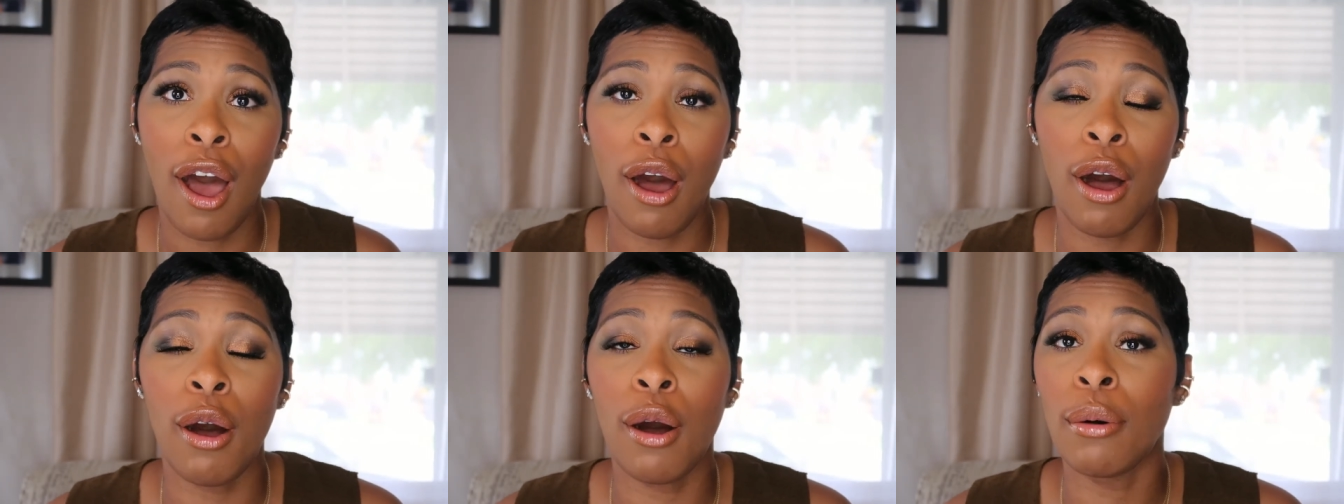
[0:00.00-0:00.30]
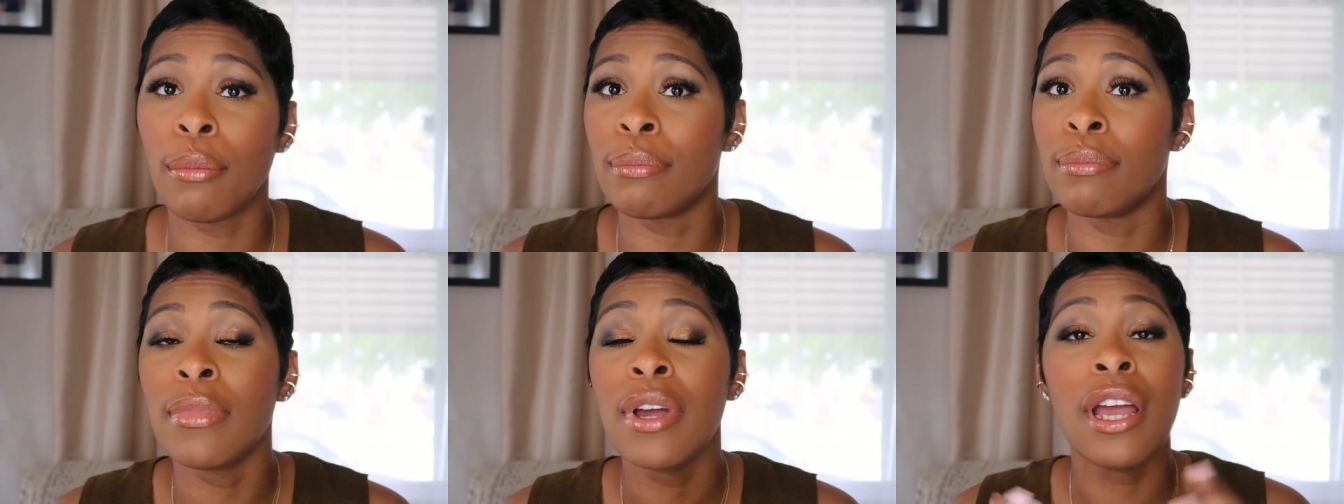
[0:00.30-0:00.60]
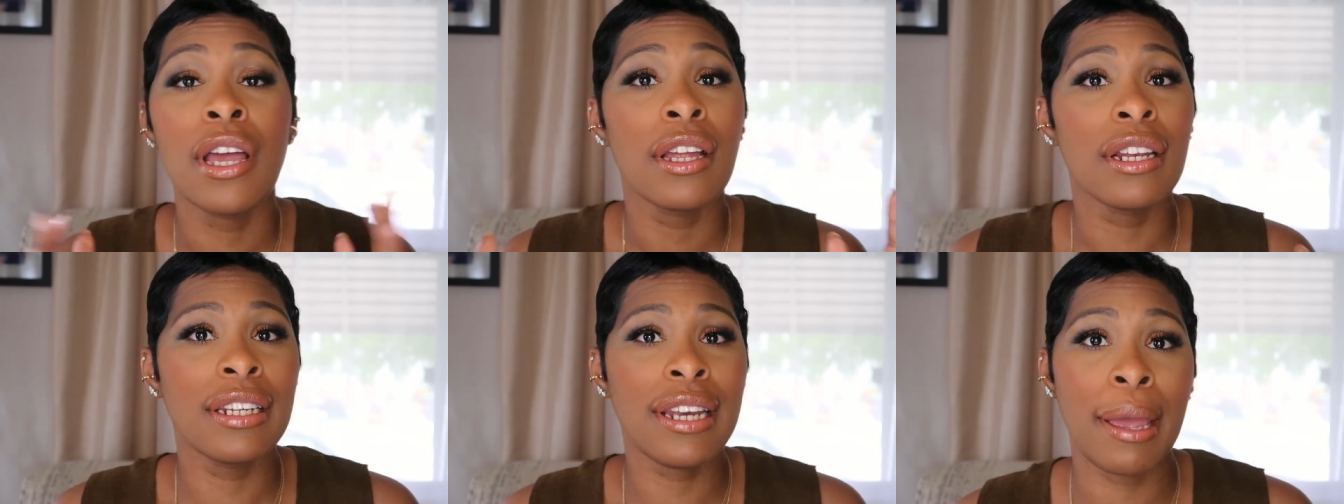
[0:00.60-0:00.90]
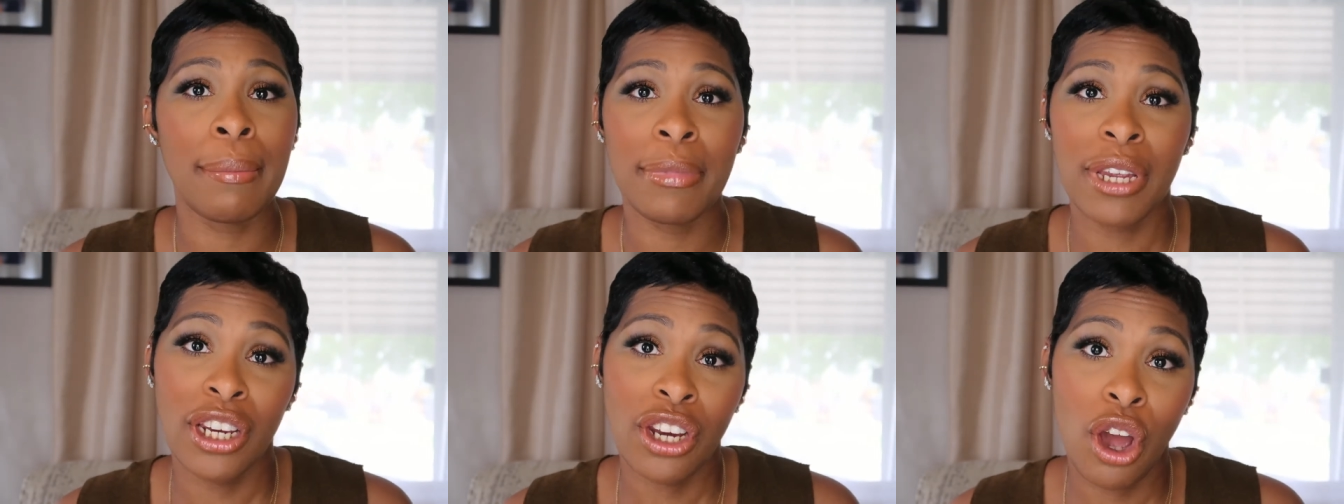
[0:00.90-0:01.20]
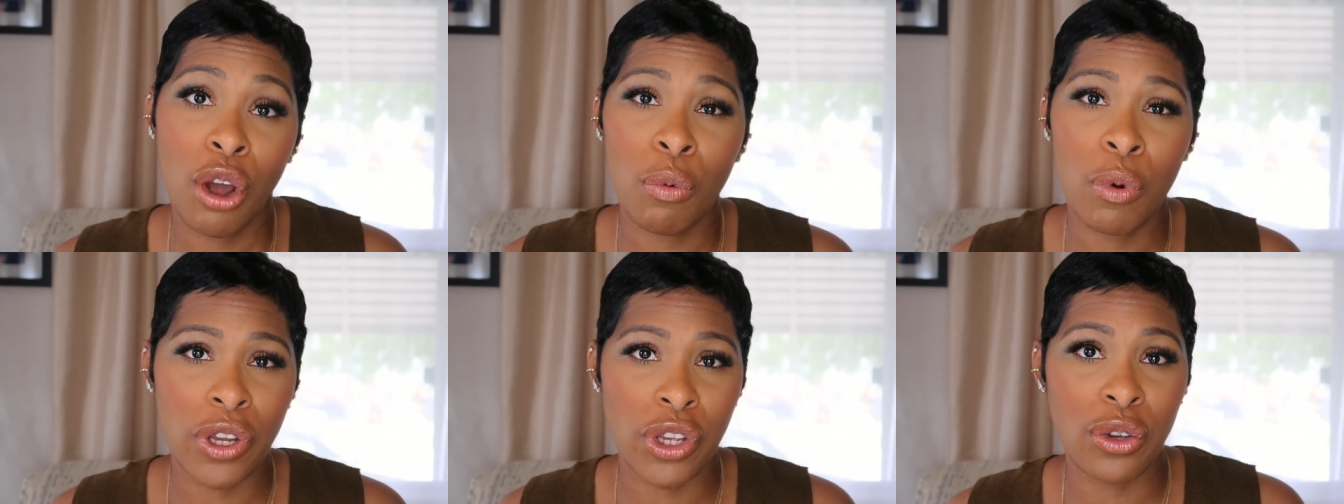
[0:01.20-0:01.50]
Let me
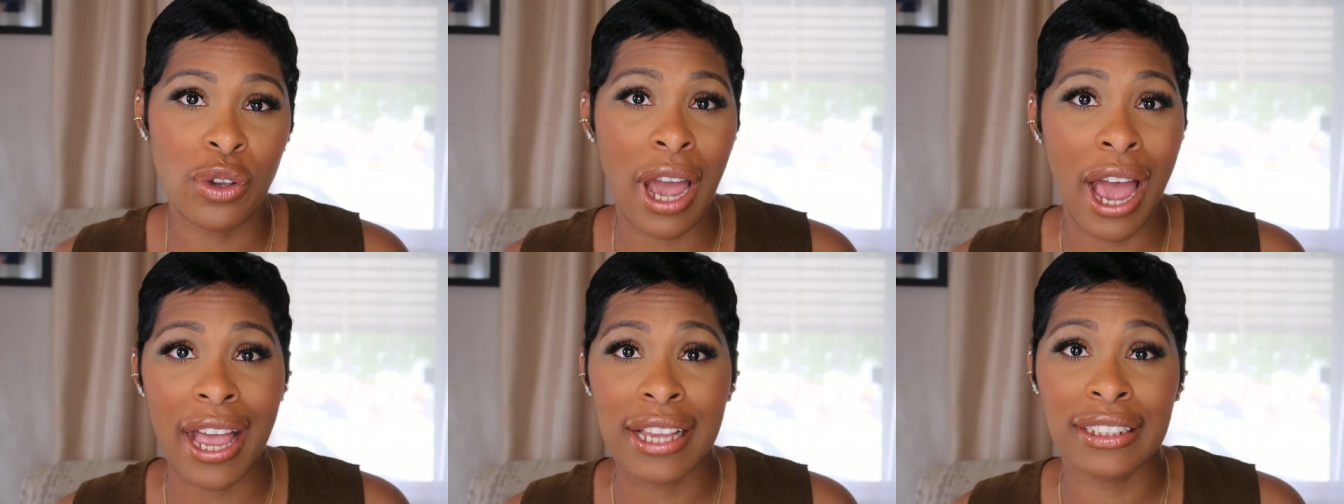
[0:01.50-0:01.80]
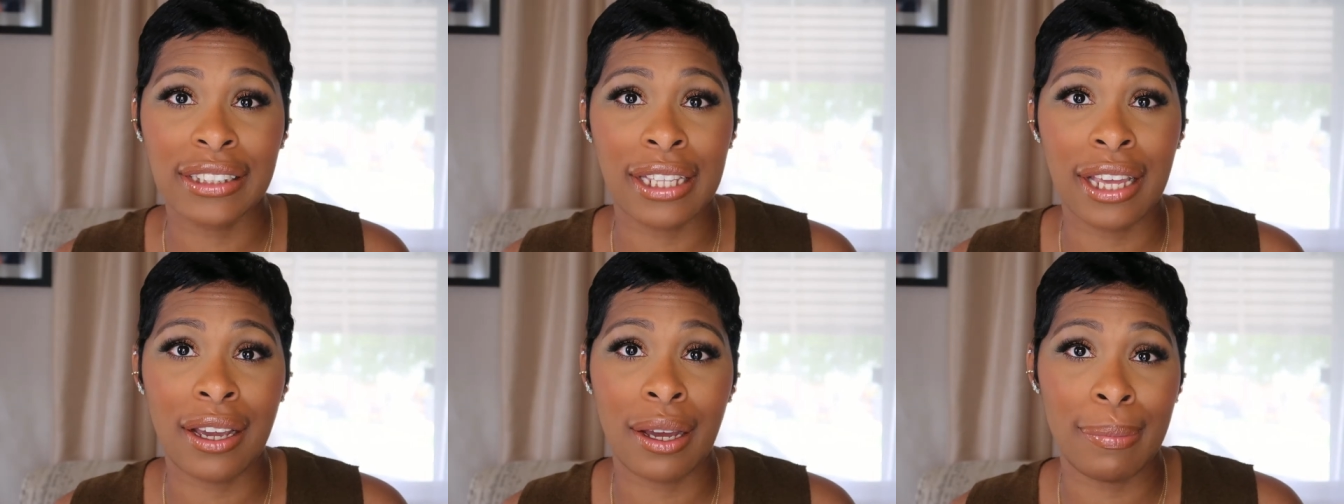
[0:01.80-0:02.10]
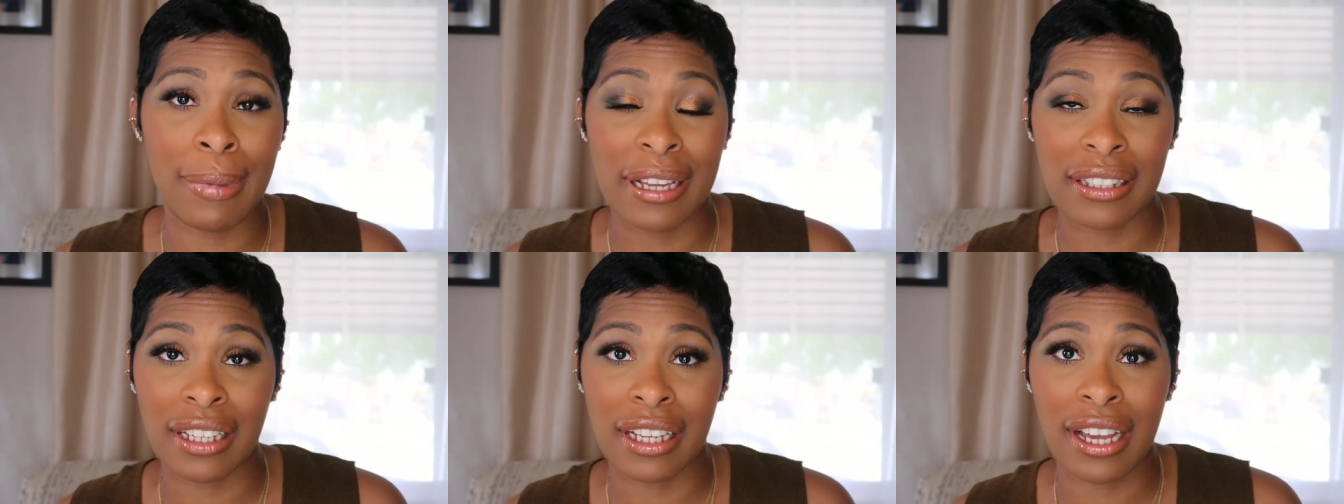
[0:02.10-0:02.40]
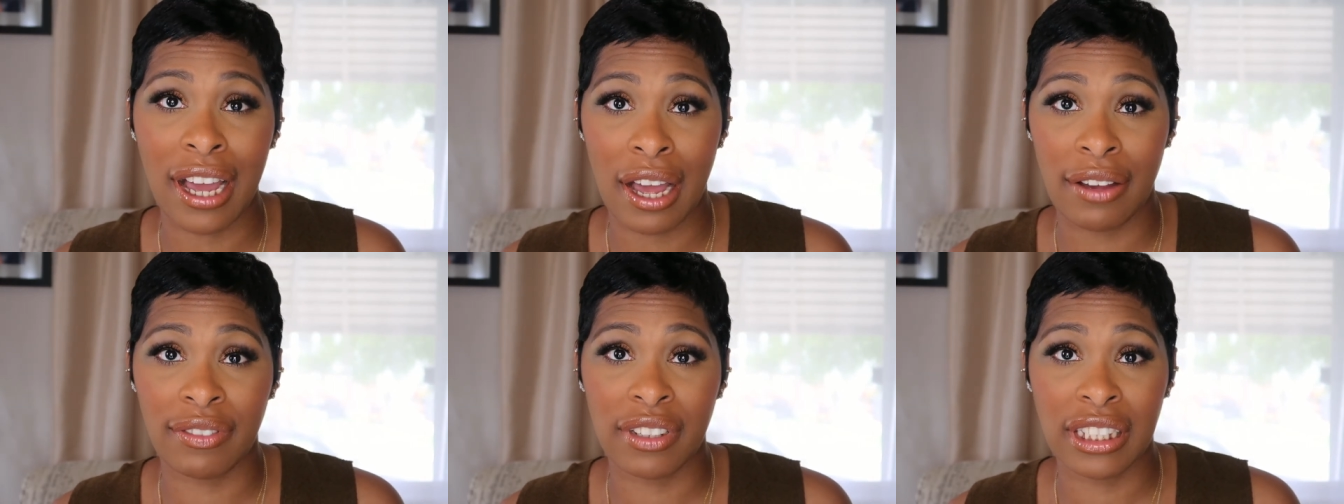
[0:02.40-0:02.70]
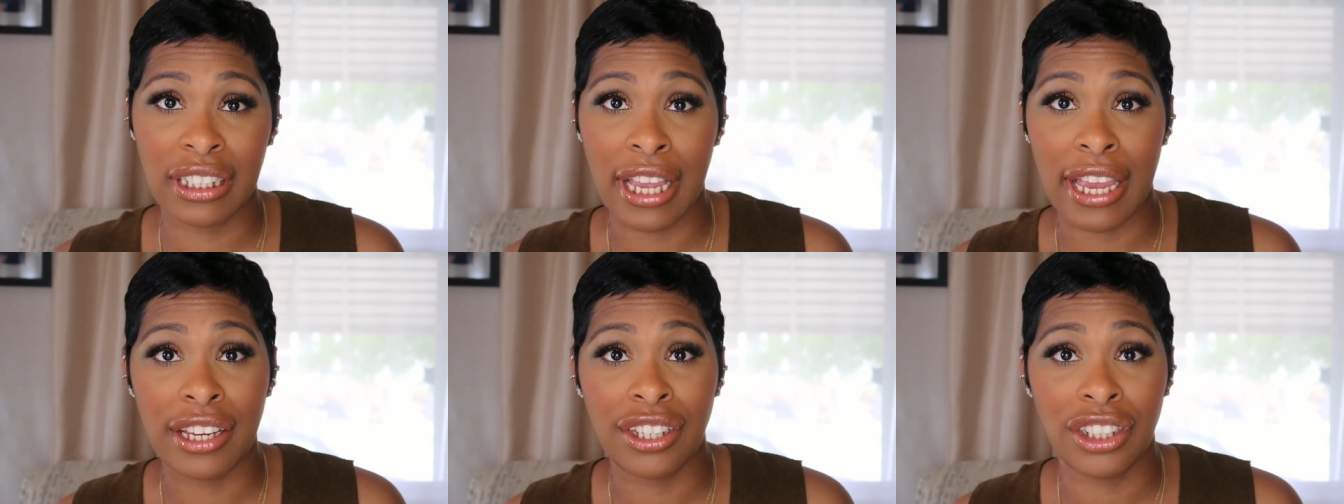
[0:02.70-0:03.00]
know what you guys think about the
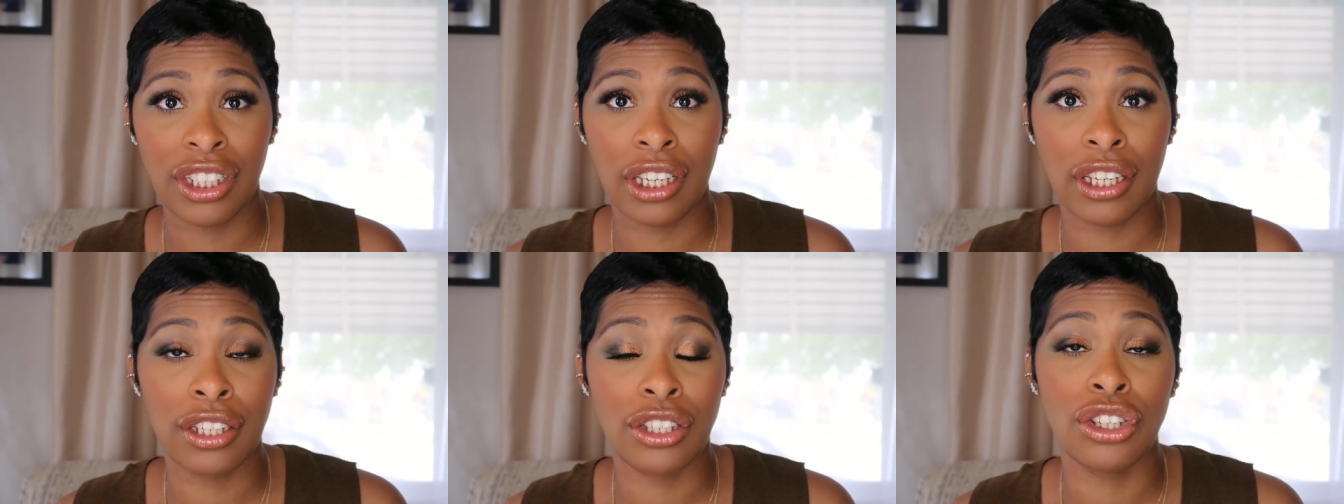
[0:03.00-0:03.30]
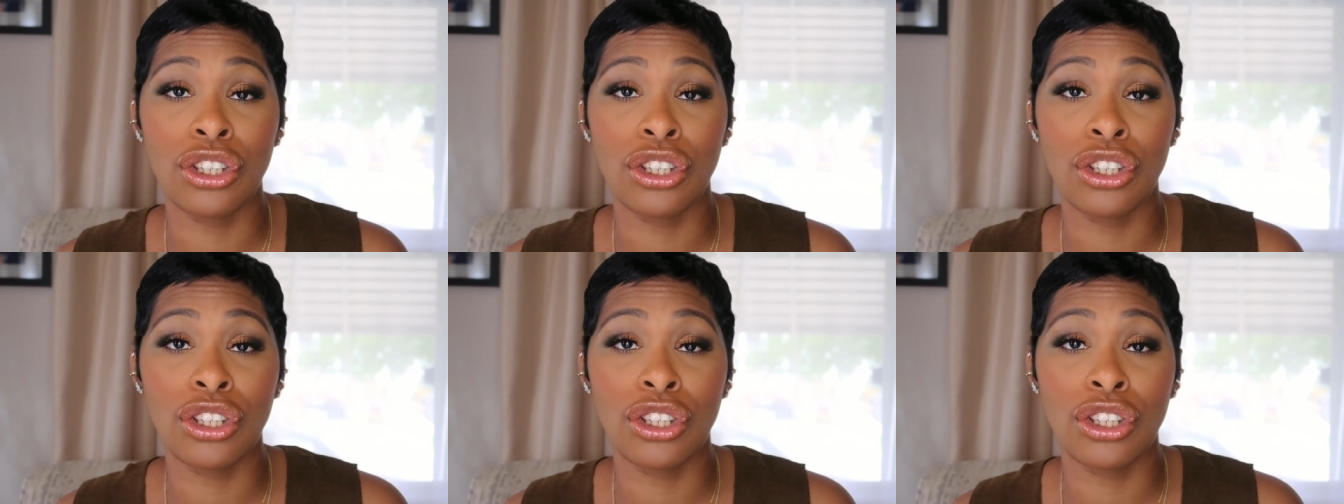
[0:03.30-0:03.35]
conversation.